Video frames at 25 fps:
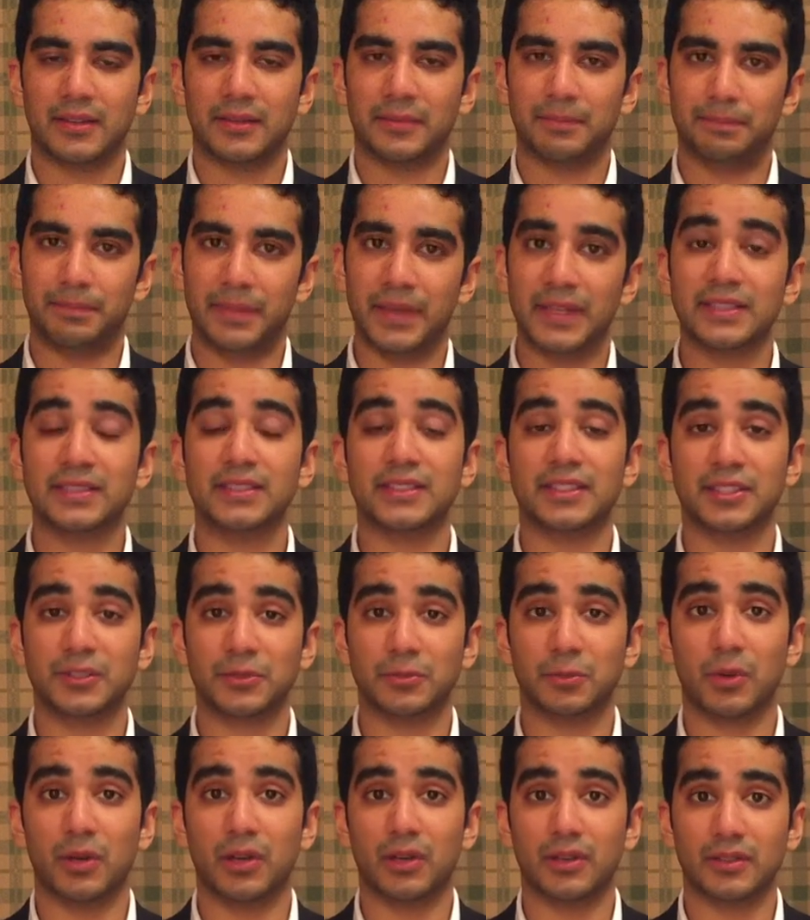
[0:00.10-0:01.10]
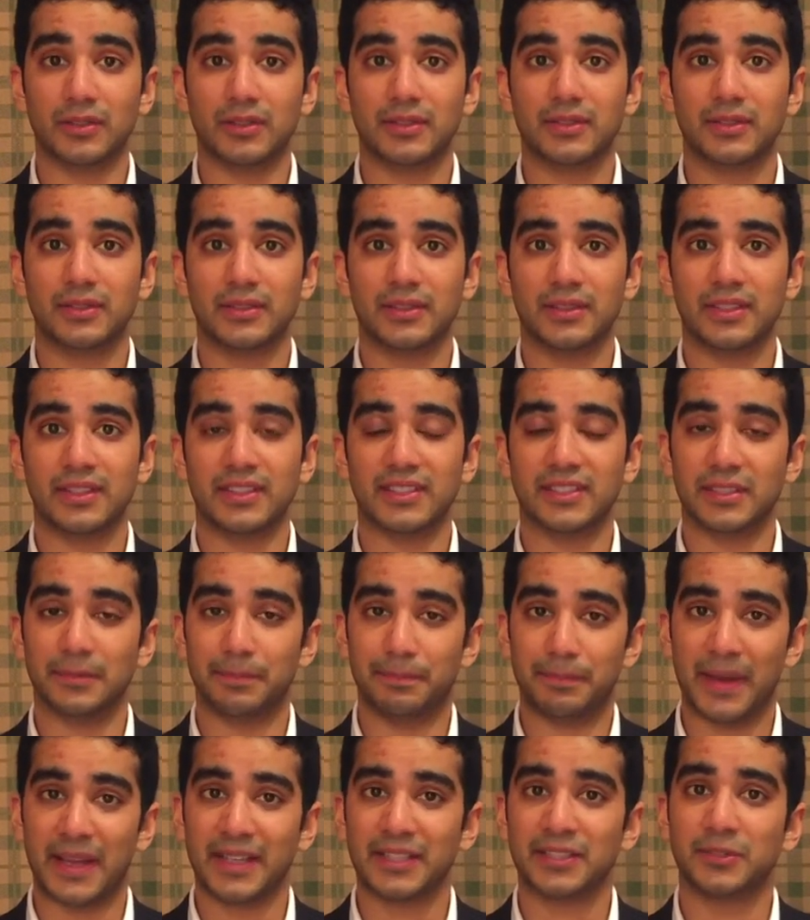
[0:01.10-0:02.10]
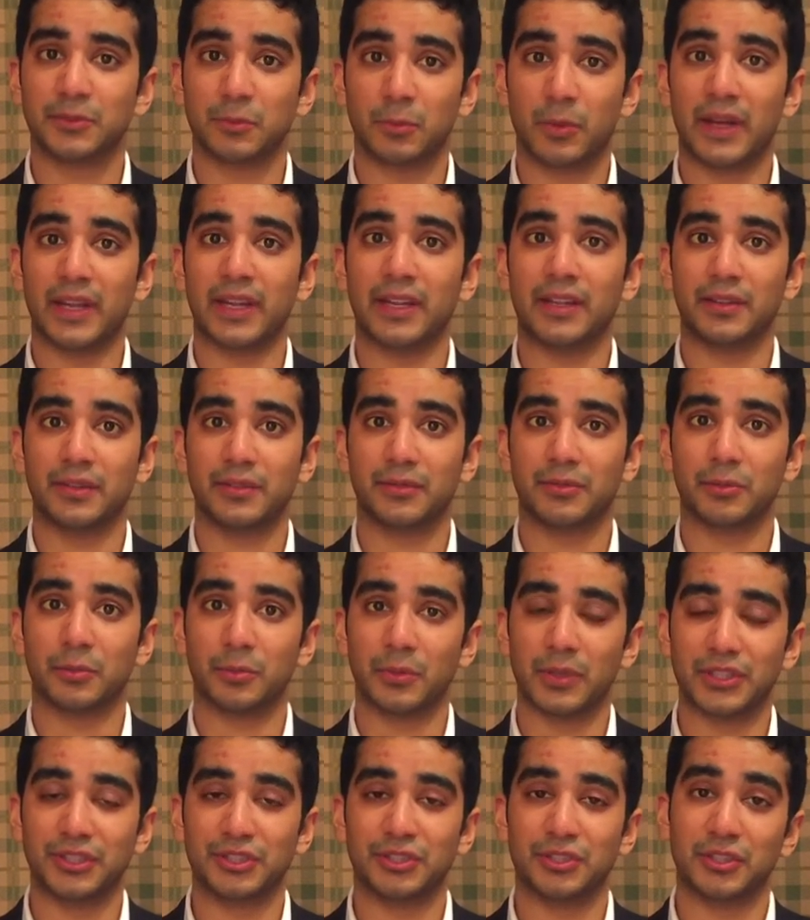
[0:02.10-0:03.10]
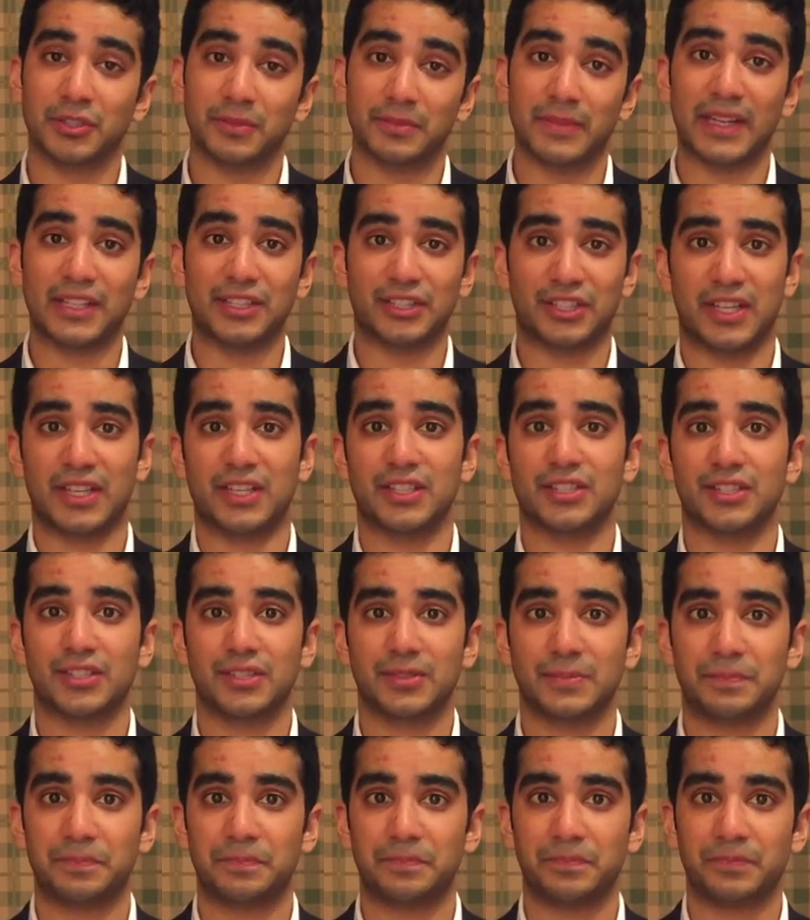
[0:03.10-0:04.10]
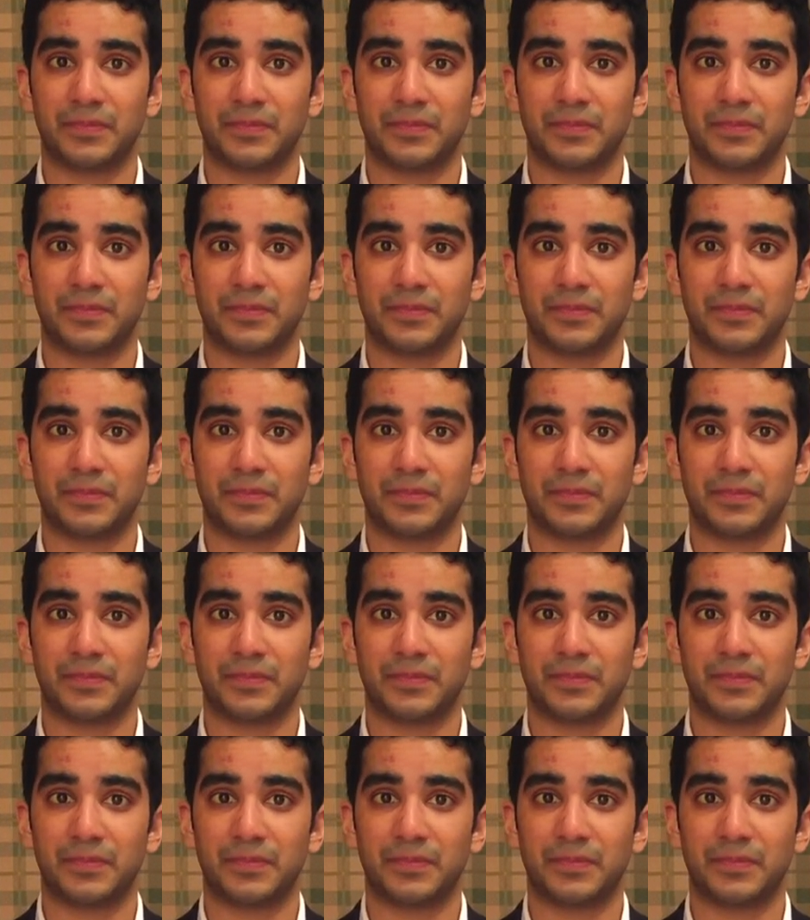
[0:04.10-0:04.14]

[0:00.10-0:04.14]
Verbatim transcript: the business world is the best way through which you can make change.